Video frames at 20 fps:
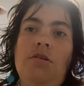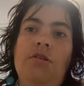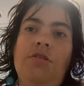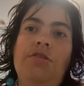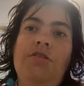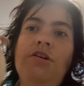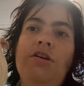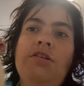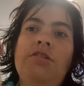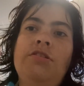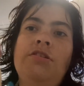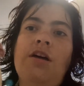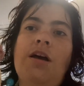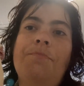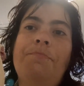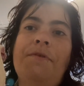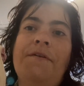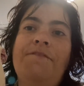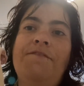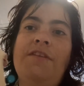This
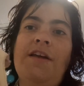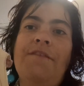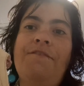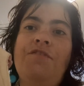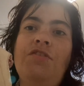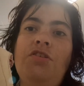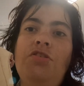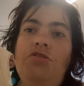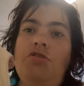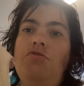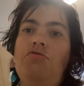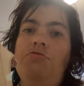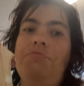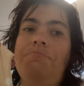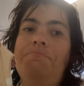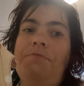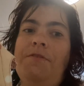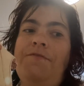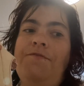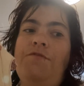type I've never used
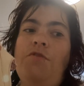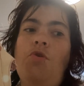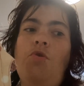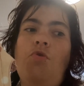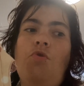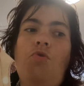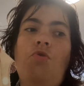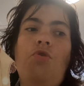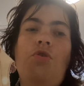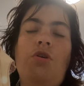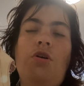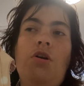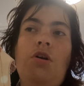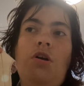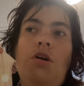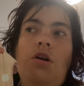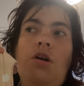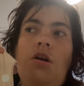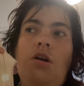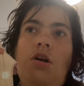before.
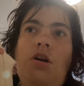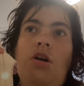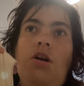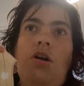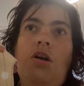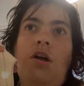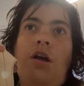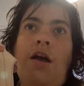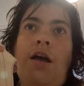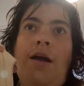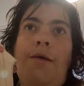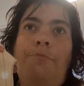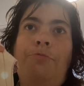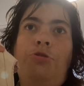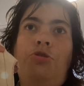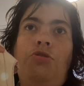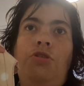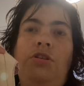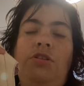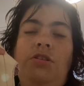I'm
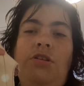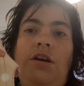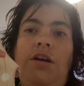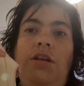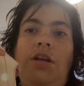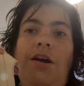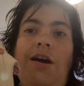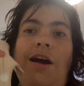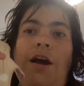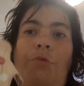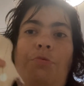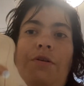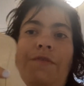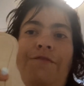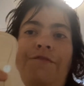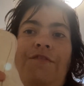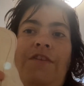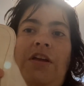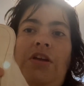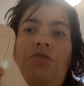going to tell you how it
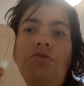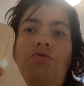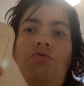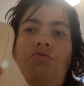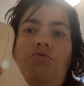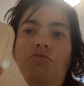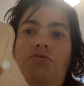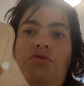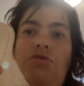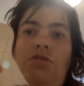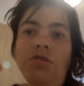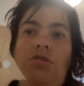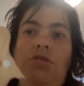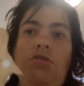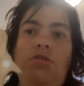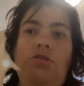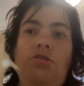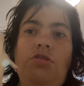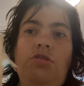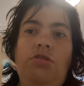feels
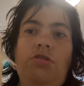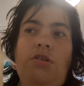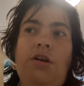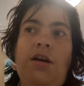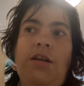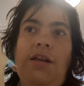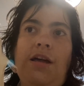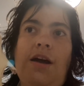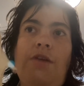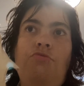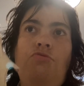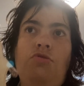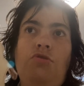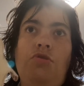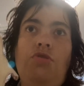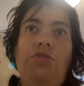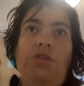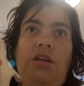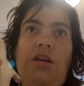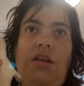and how
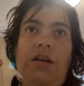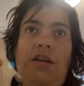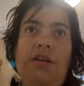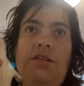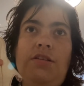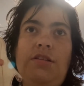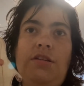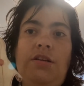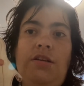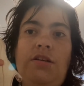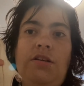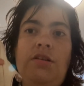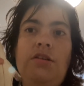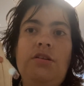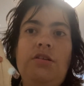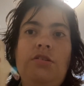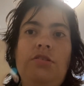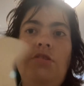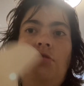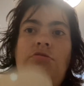good it is.
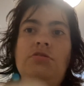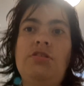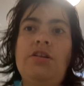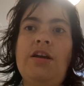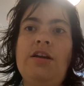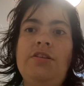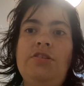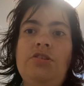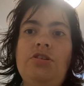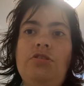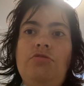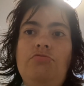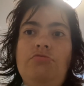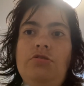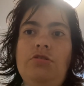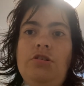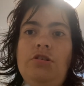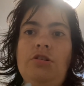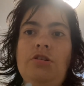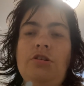So stay
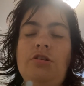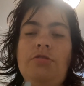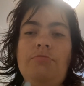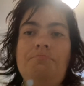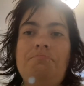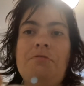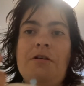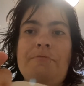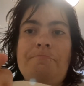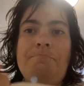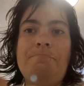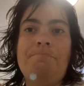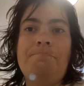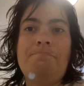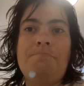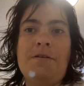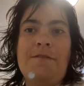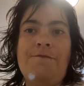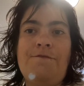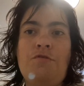tuned. But
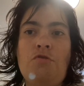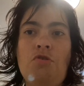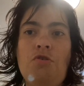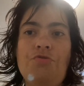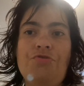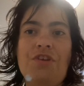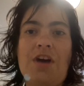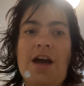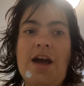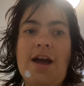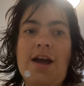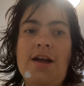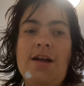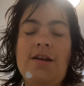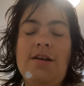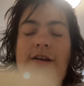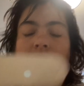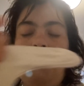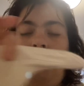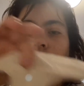before that,
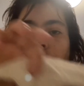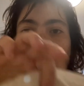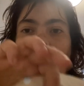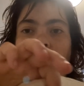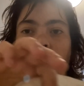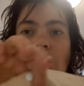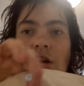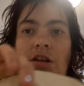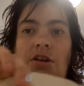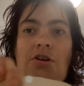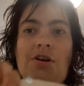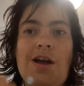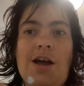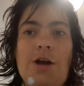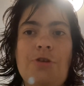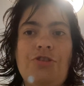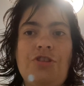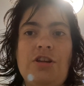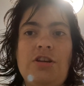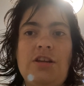I'm going to tell you how
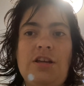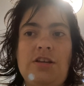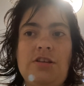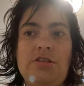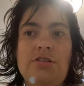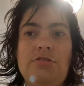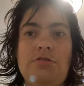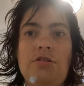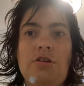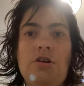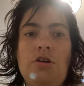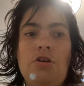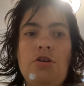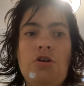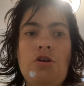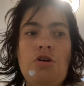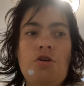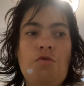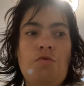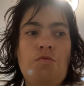the knickers
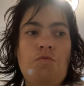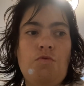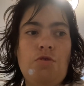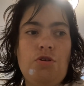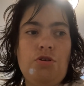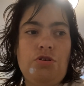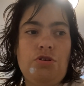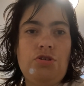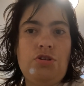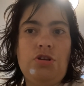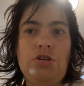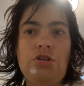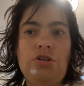worked.